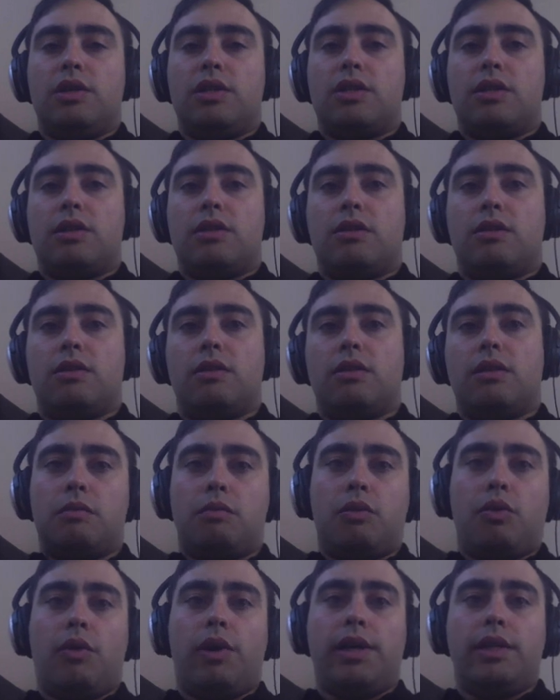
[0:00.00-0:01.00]
is it'll
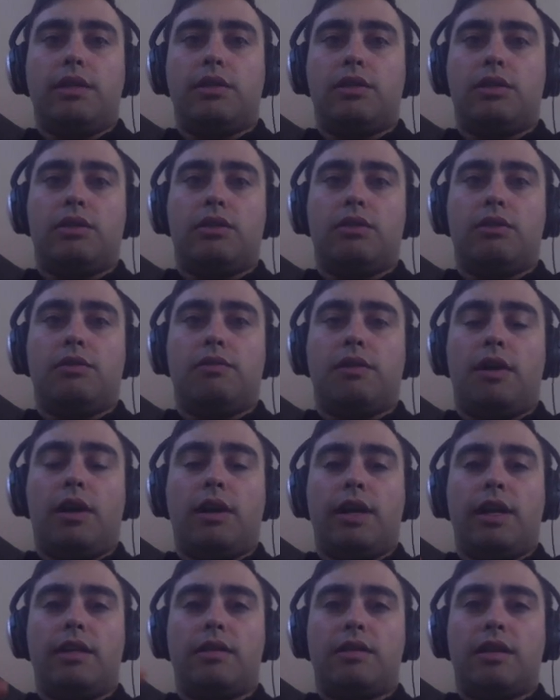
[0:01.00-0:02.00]
point to
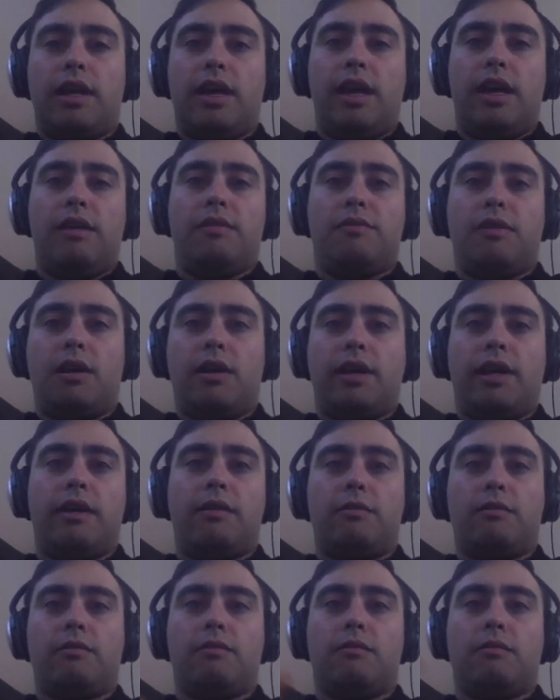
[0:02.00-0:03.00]
Fargate, say, hey,
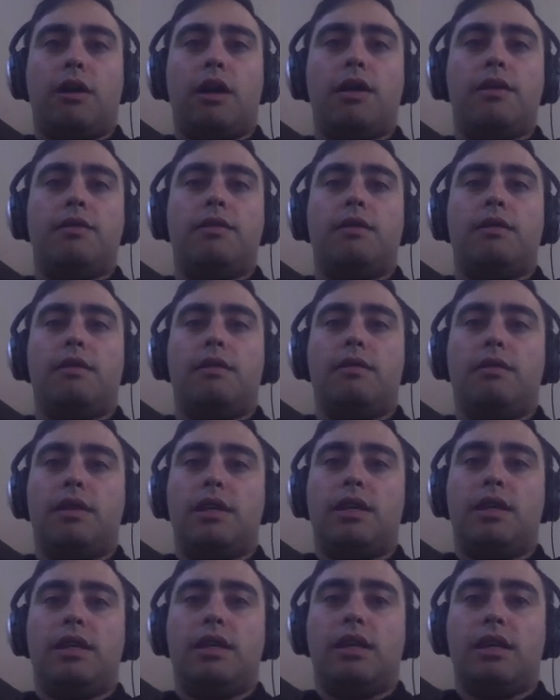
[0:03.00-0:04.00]
Fargate, run
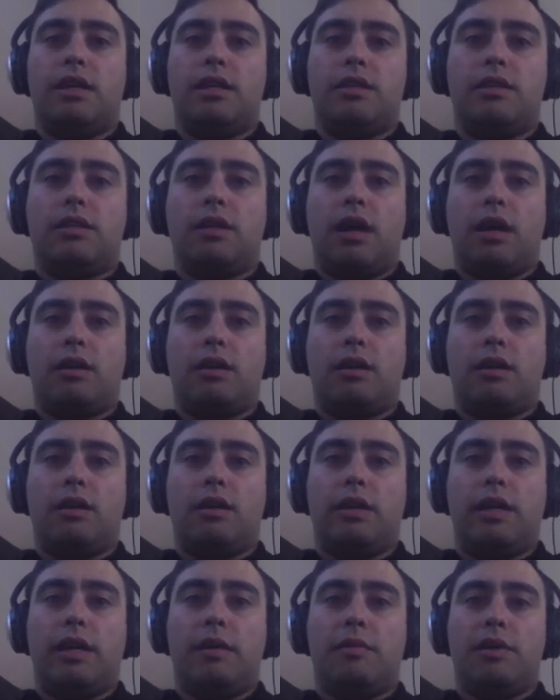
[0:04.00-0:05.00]
the
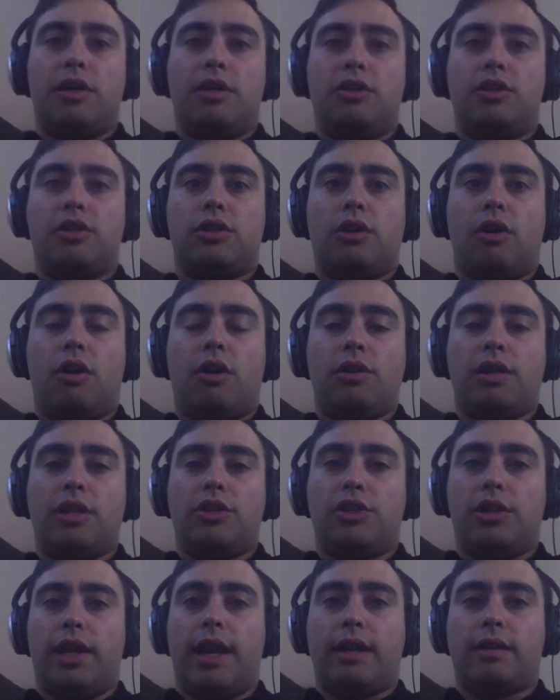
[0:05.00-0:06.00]
Docker image called
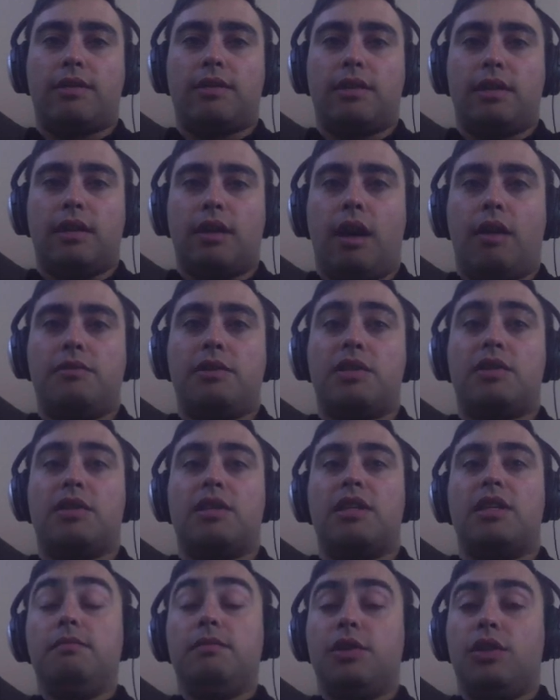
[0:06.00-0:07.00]
Nginx. And
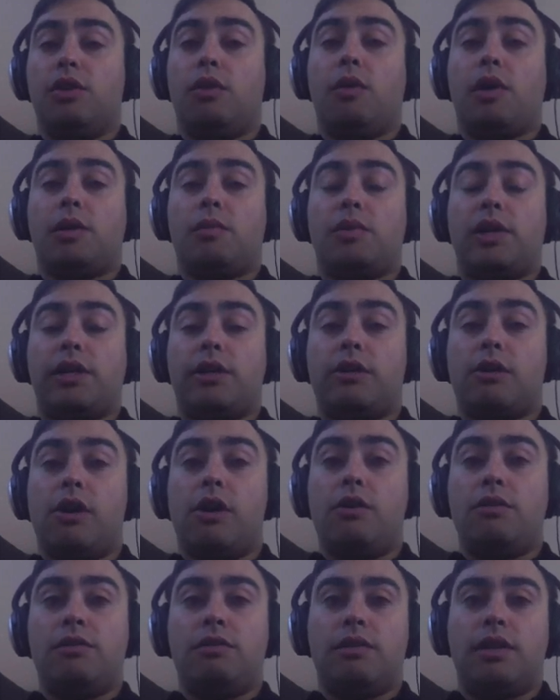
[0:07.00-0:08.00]
obviously, you'll want to bring your
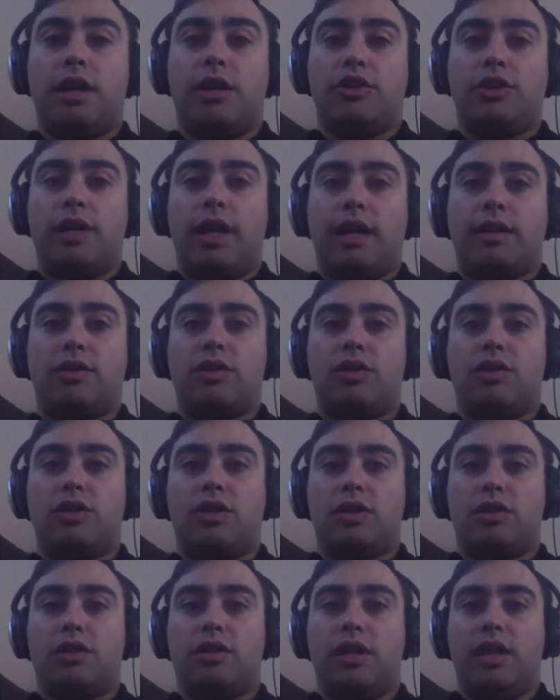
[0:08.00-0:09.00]
own. Nginx is
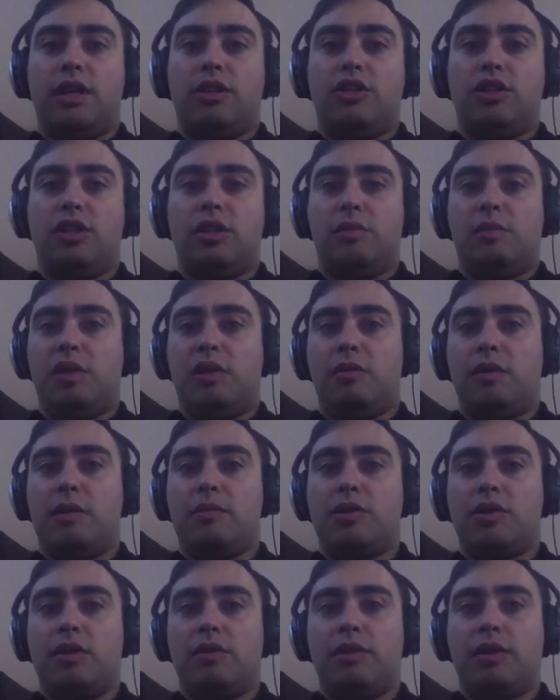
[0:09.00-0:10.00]
just a HTTP web
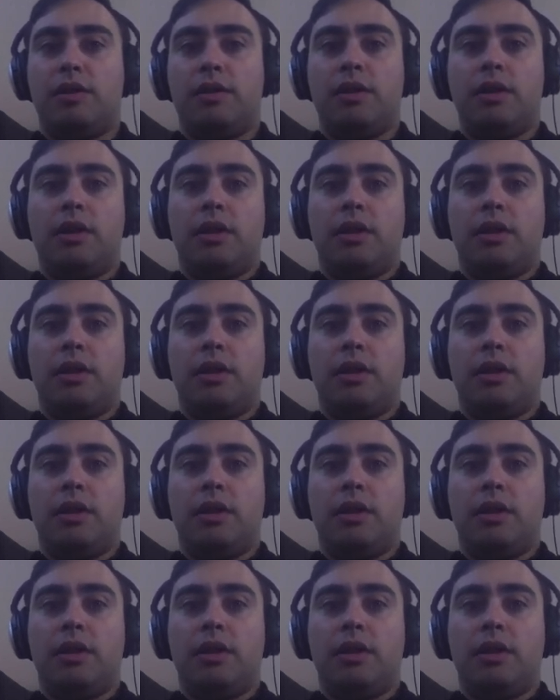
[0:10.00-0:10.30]
server.